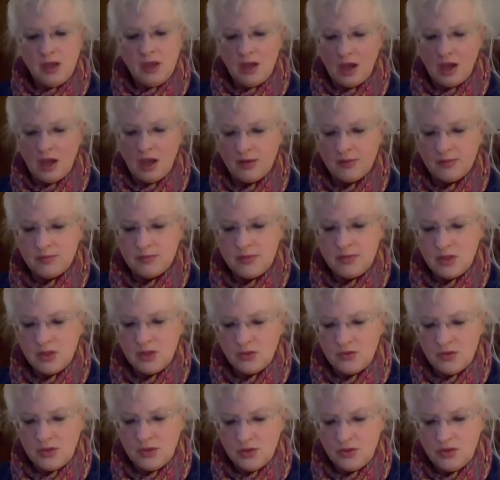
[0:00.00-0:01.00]
um, you
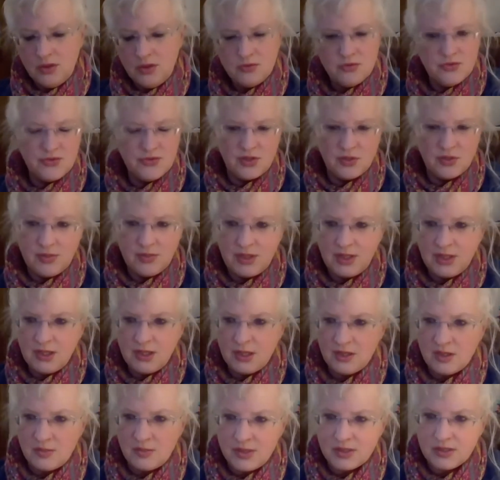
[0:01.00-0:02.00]
know, you use so many
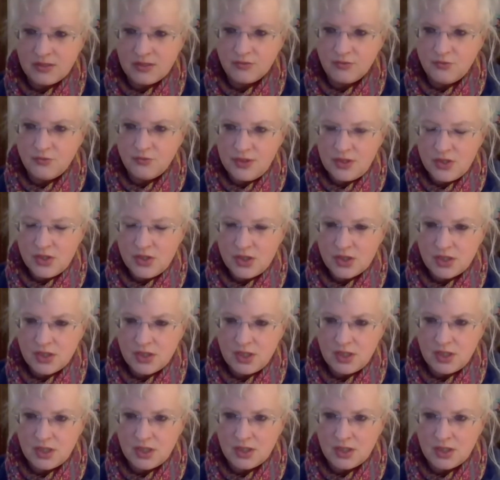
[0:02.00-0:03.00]
elements of fiction
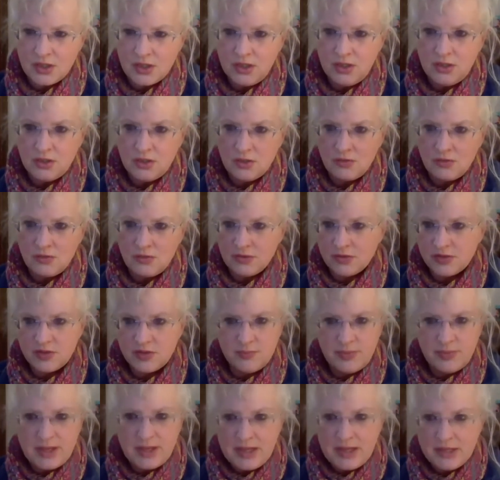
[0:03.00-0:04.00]
here. You know, there's
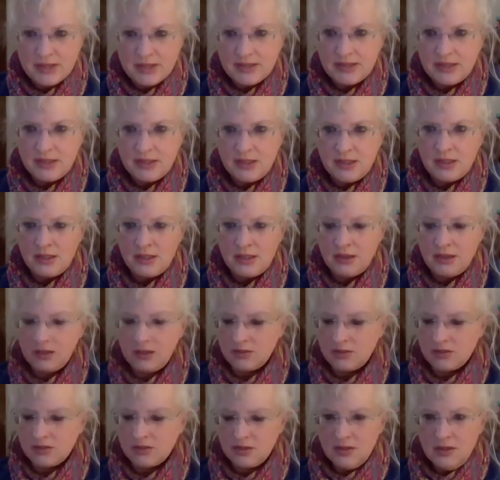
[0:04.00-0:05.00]
pacing,
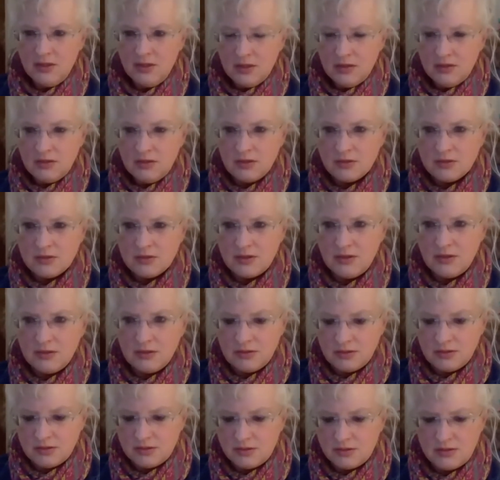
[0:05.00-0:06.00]
there's there's
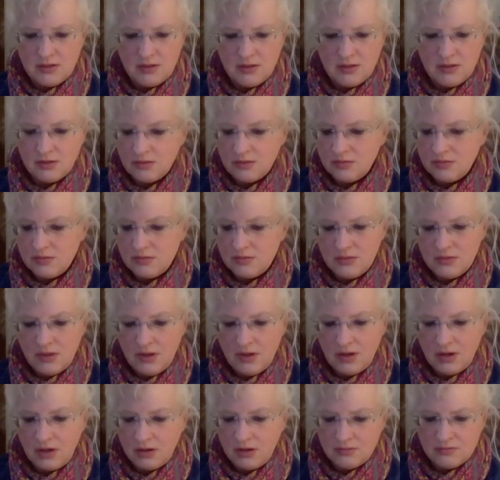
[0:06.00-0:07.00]
there's you know
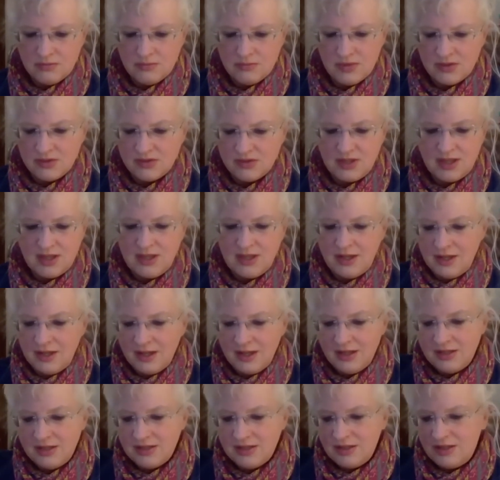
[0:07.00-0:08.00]
uh, citing
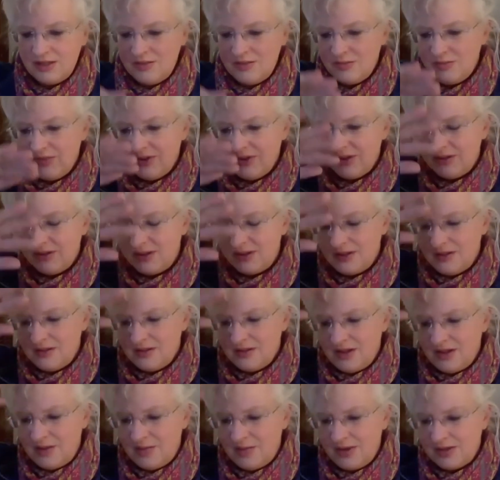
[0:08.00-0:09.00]
instant building
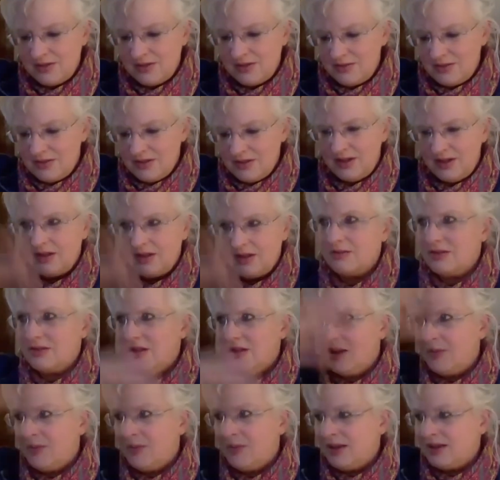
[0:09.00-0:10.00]
climax uh,
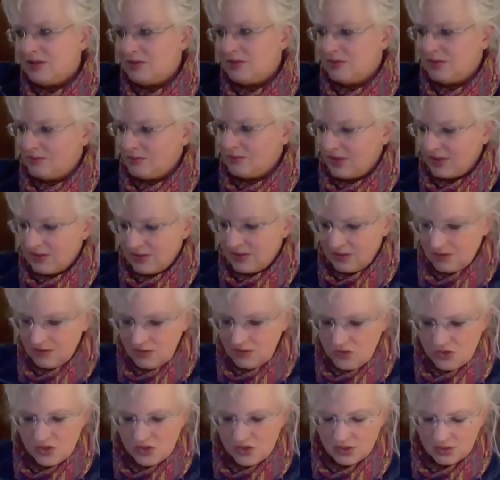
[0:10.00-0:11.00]
climax
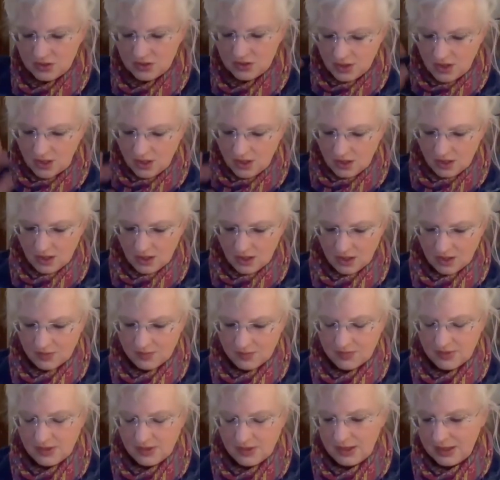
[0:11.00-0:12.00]
resolution
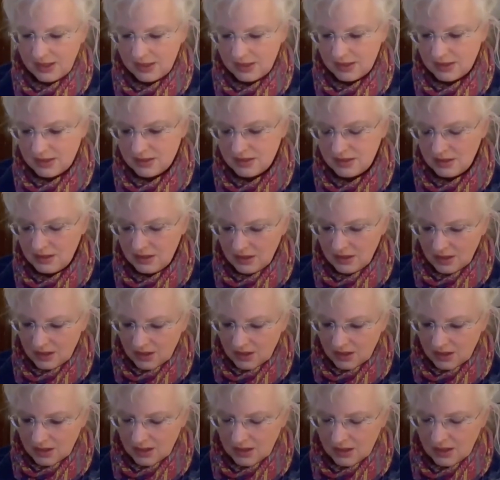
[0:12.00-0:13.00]
um, and
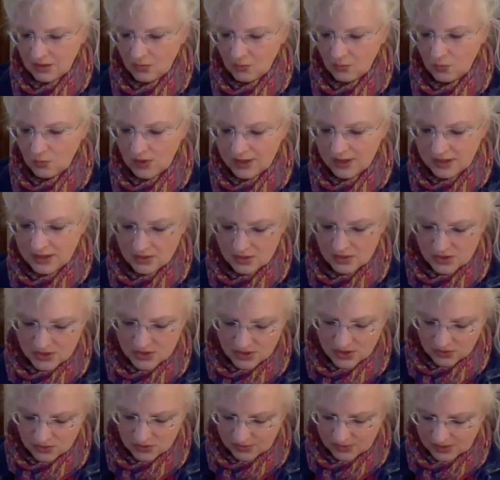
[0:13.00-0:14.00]
what you're
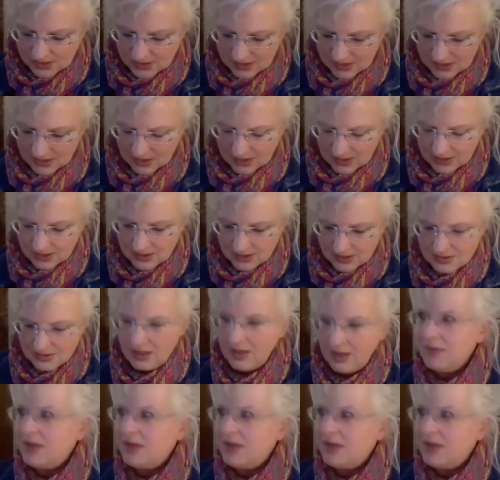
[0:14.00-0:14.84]
doing is i